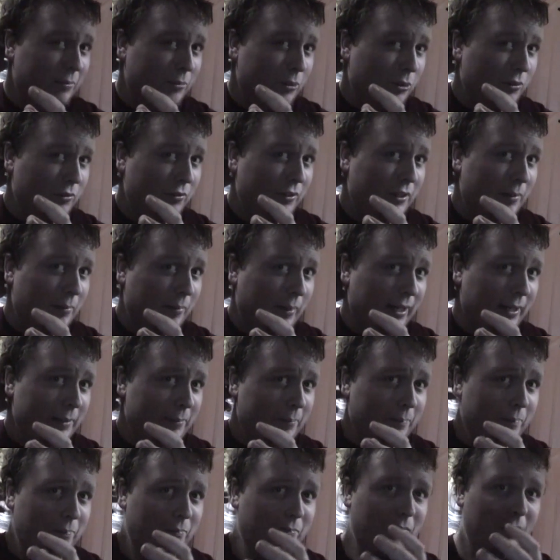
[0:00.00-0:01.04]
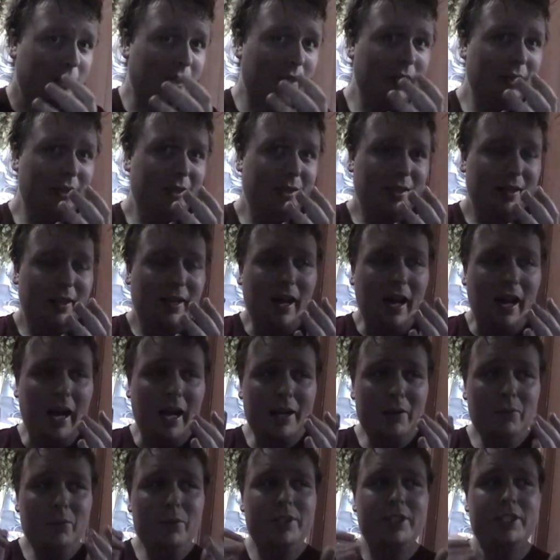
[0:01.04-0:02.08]
the movie, man.
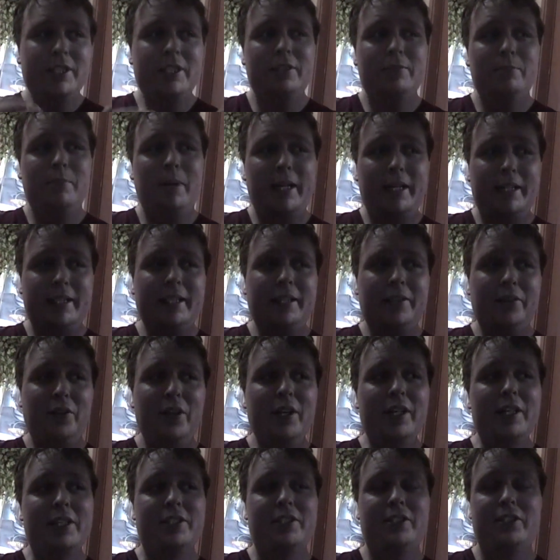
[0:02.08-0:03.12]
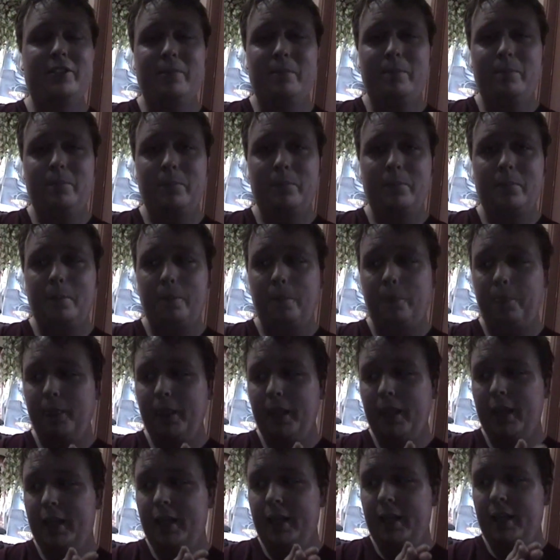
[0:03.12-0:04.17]
I was expecting this.
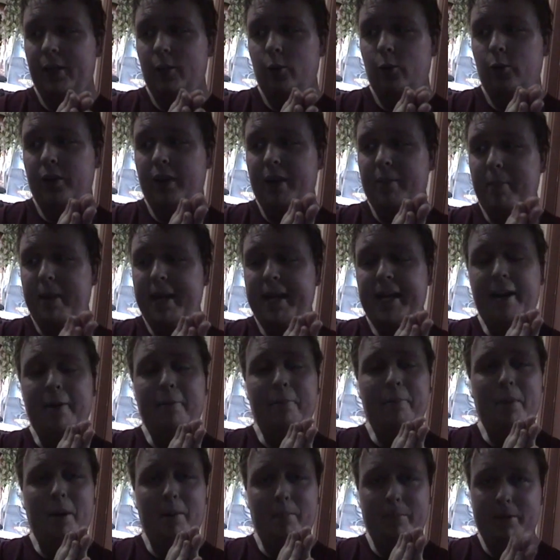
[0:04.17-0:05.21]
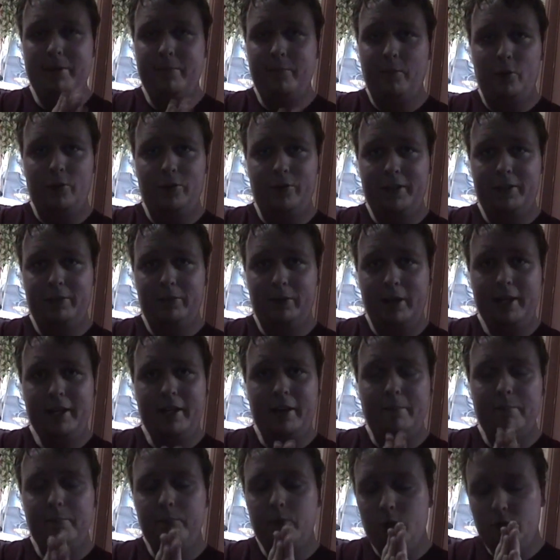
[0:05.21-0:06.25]
They make a mummy movie, right?
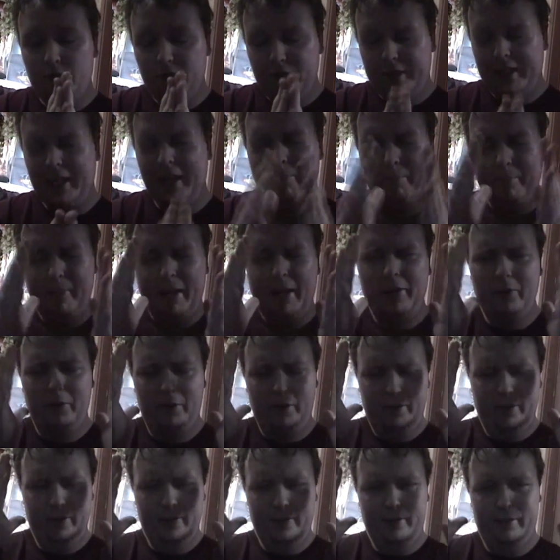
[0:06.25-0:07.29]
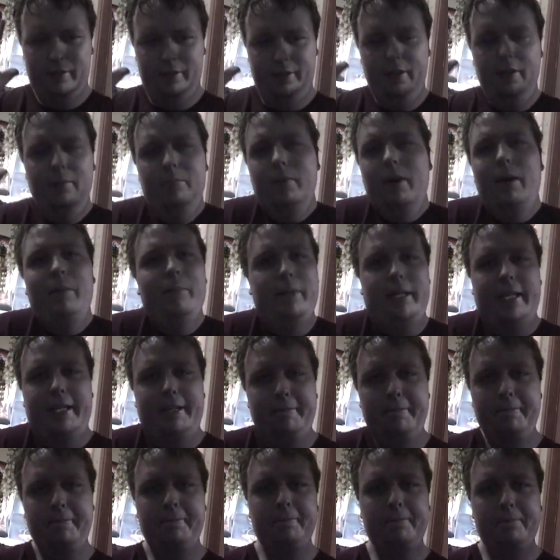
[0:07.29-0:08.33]
A movie about the mummy.
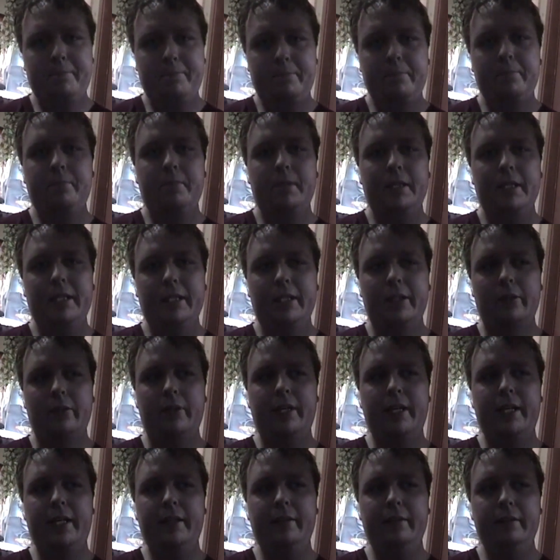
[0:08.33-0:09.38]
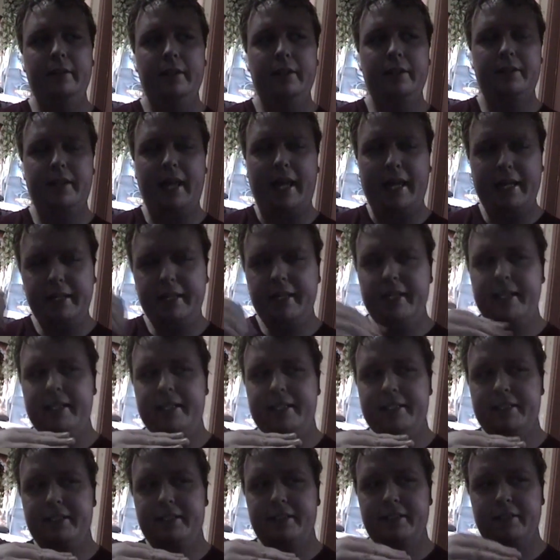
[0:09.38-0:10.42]
Okay?
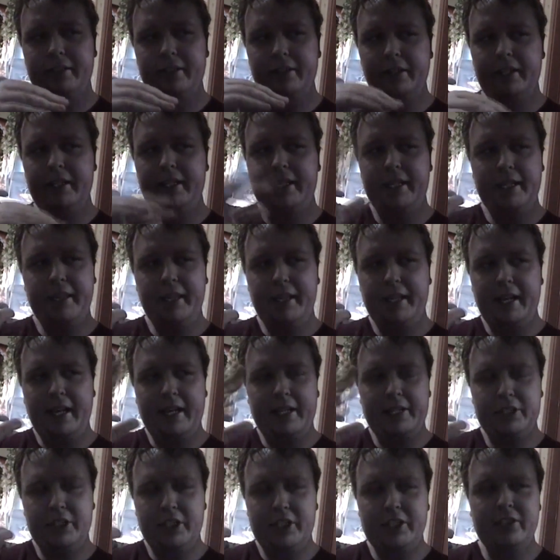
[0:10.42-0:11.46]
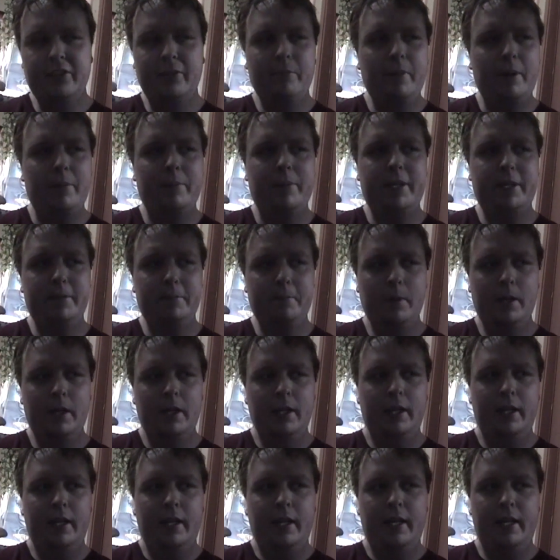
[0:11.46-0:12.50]
The lady they got, she's a mummy,
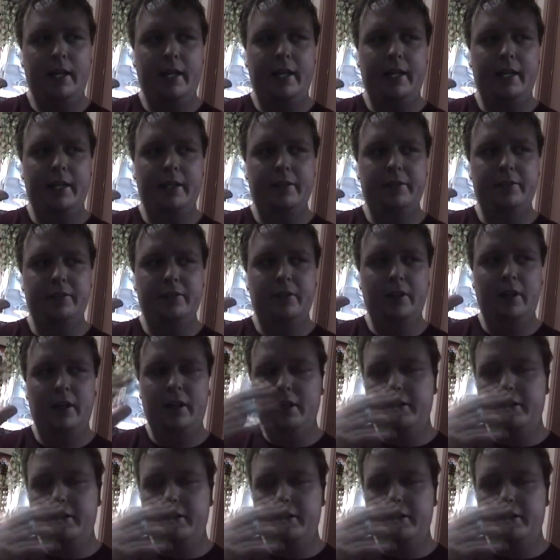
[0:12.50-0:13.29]
and